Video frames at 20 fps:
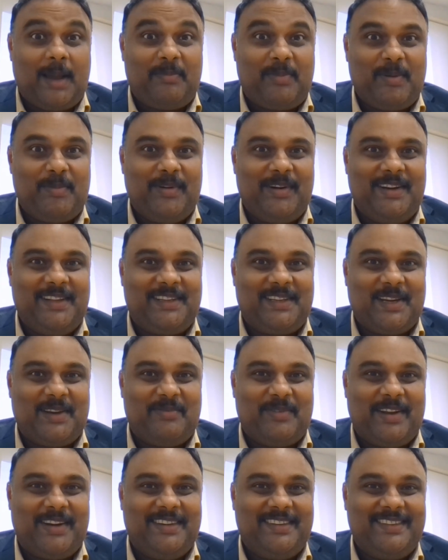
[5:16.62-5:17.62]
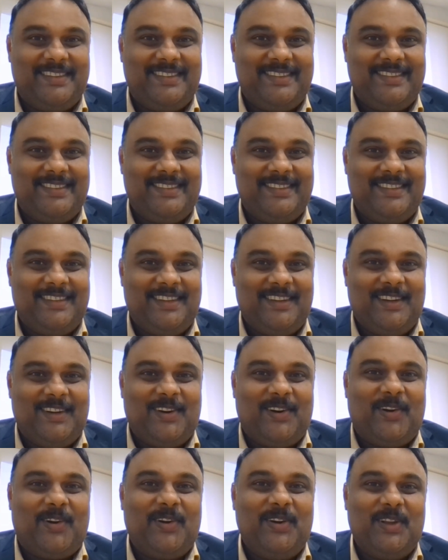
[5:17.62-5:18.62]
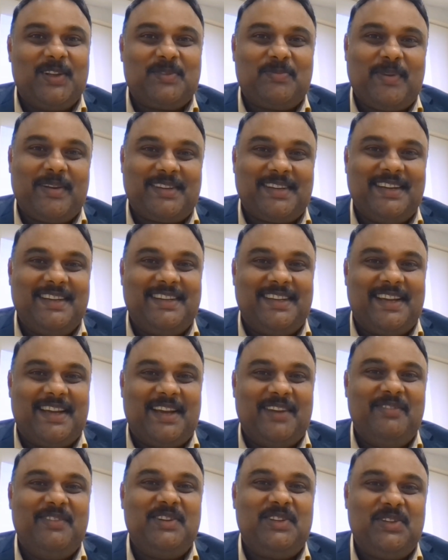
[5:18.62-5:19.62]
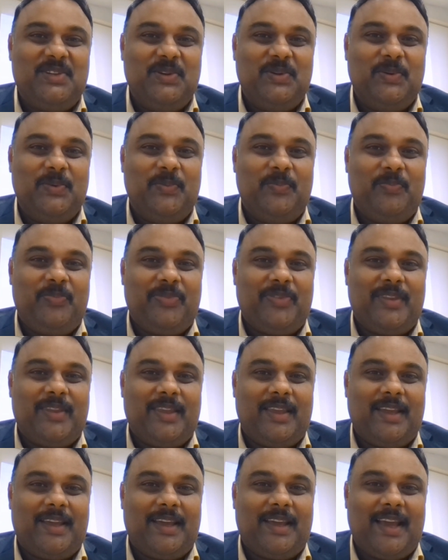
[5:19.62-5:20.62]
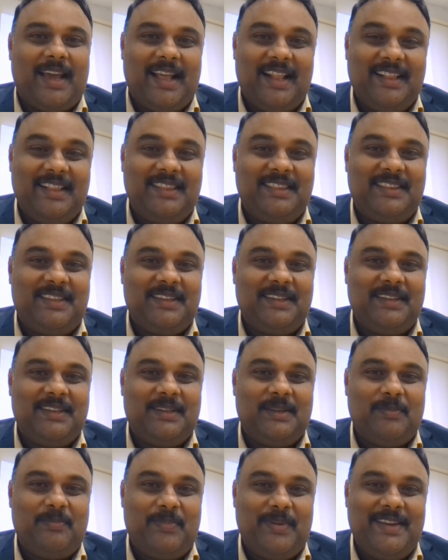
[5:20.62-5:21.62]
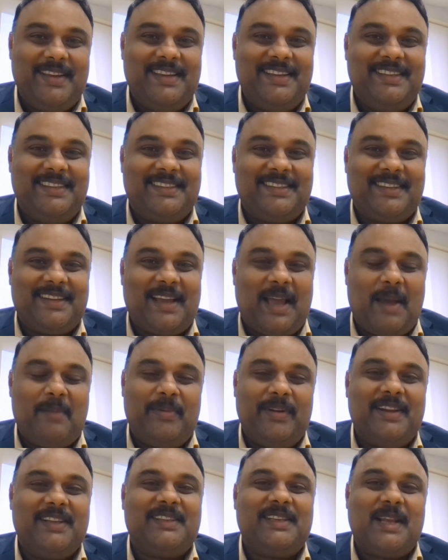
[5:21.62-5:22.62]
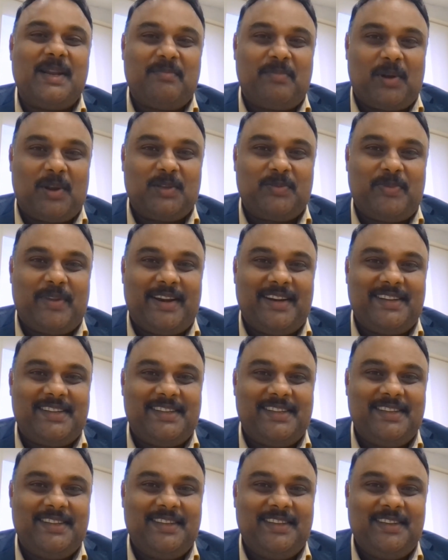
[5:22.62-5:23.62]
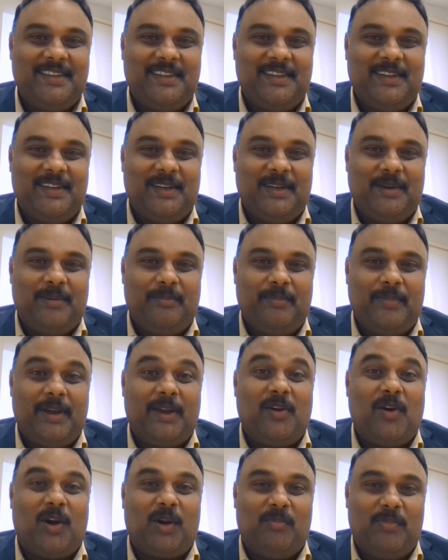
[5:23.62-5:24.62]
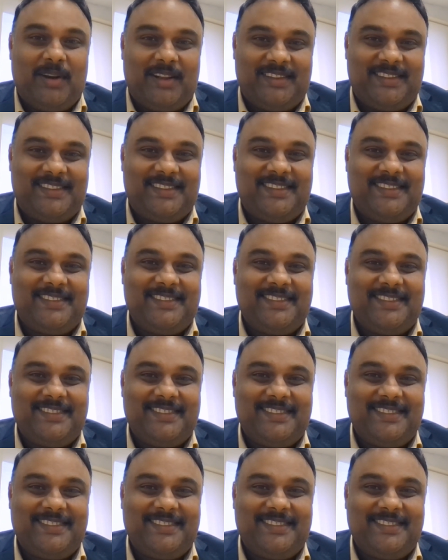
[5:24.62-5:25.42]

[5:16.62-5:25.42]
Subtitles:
Happy birthday, chairman. On your special day, I wish you health, peace, happiness and prosperity. May God bless.